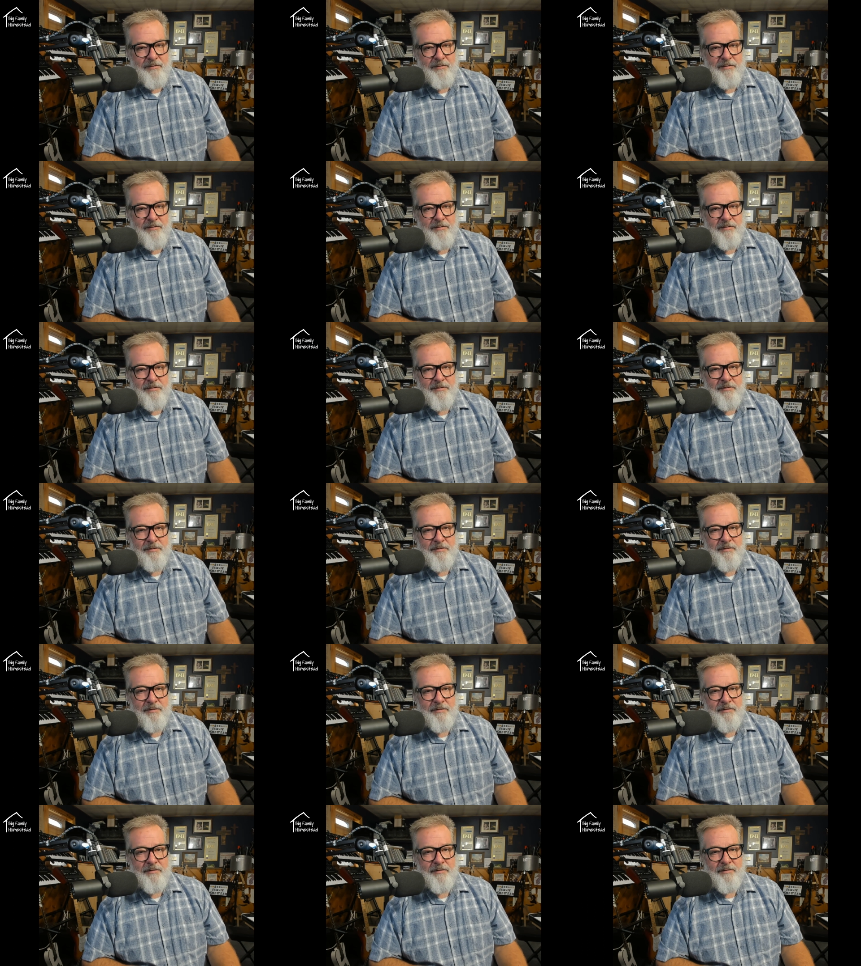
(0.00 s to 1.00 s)

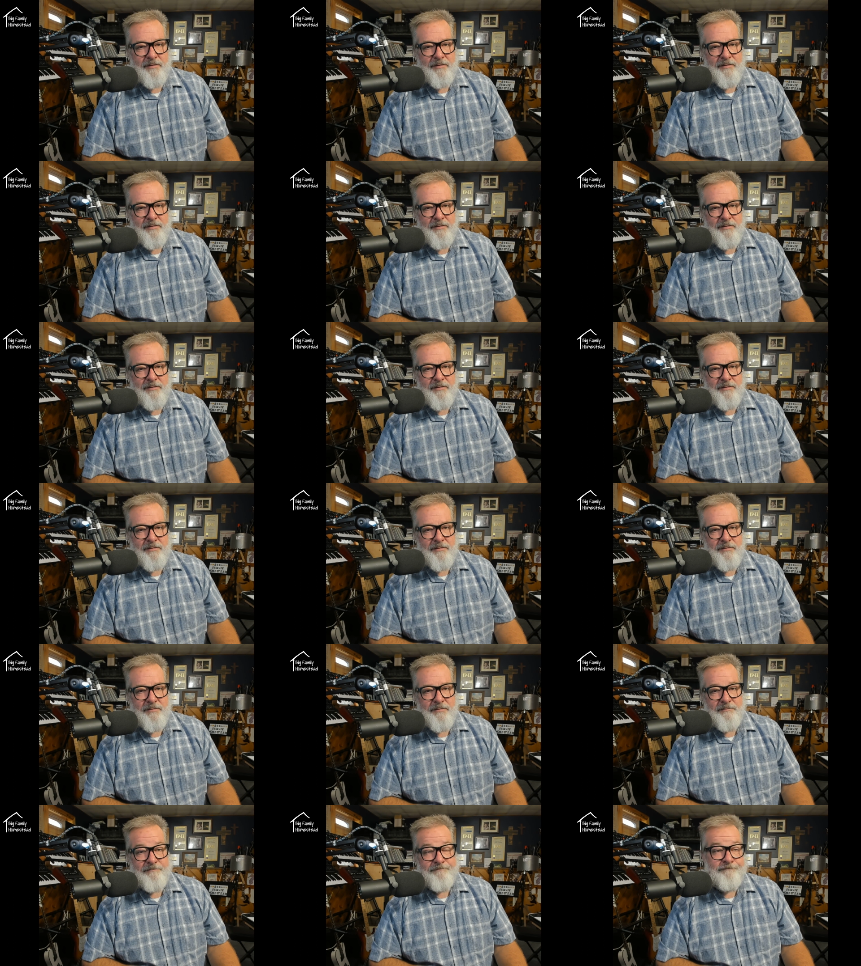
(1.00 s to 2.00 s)

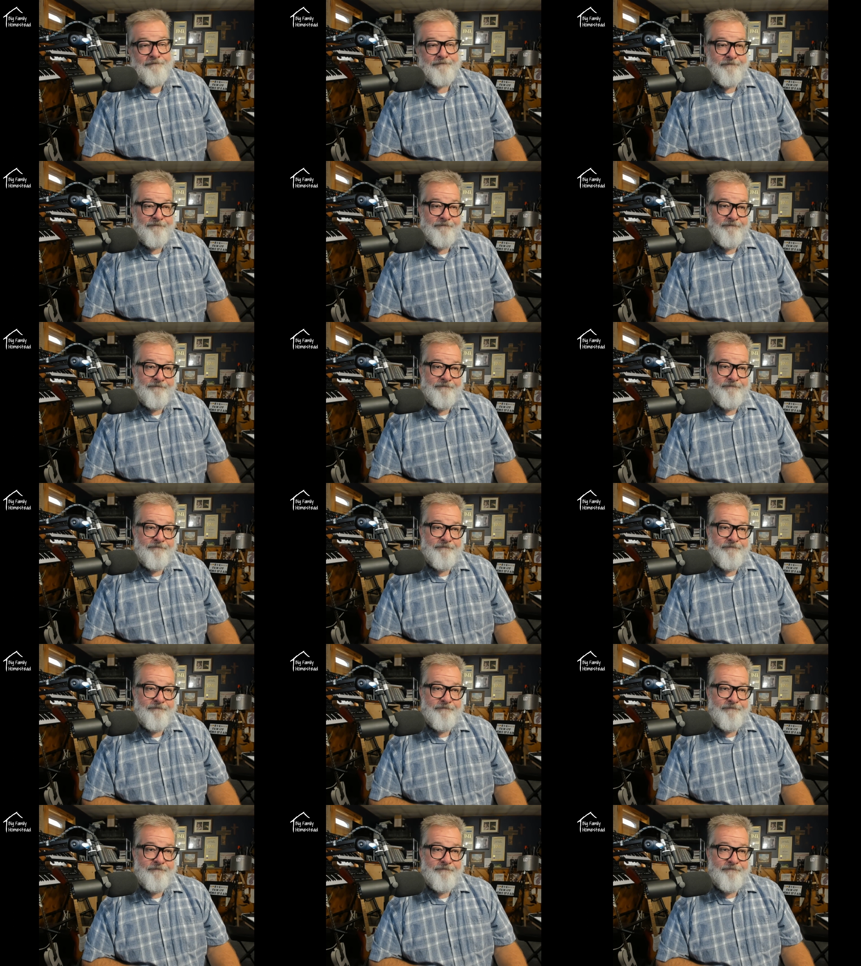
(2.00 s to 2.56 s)
[no speech]